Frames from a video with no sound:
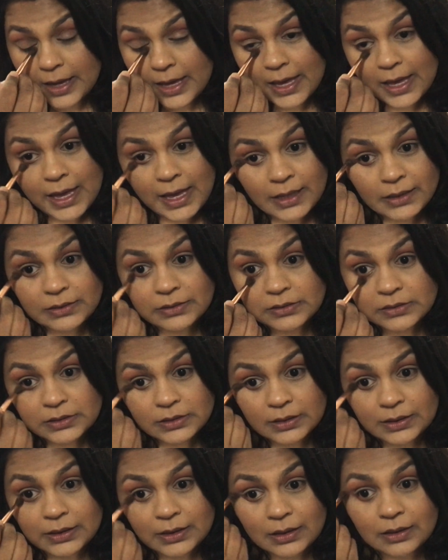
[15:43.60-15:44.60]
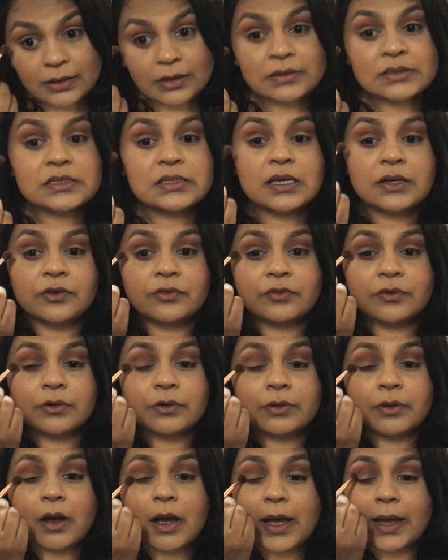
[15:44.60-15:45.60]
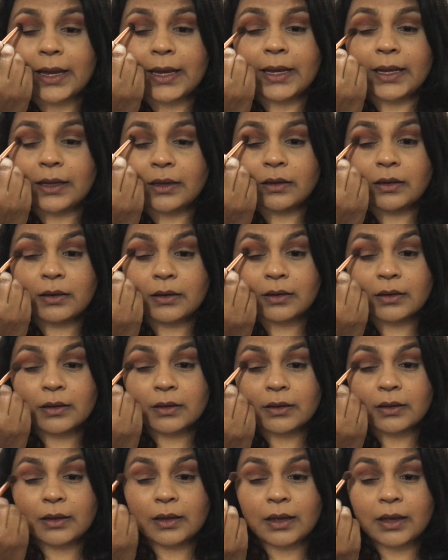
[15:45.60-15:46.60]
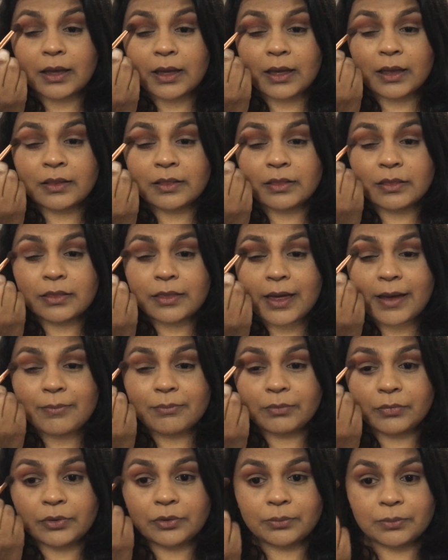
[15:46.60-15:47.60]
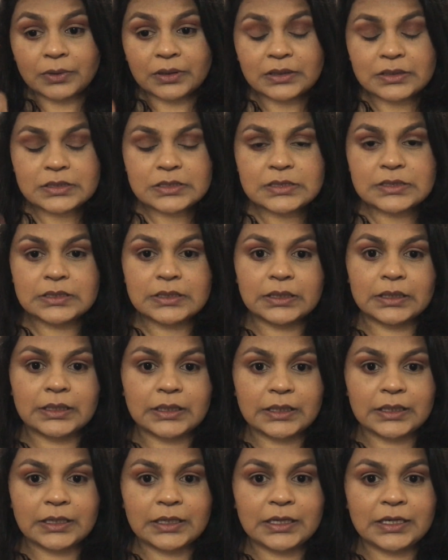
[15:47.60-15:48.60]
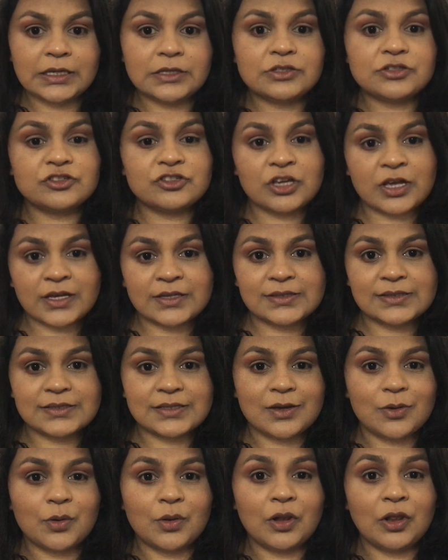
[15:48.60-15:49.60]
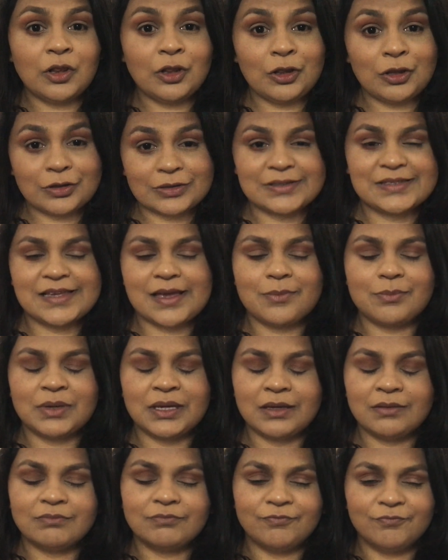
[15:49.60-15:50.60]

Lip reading: And instead of crying, in that moment, he just looked at me.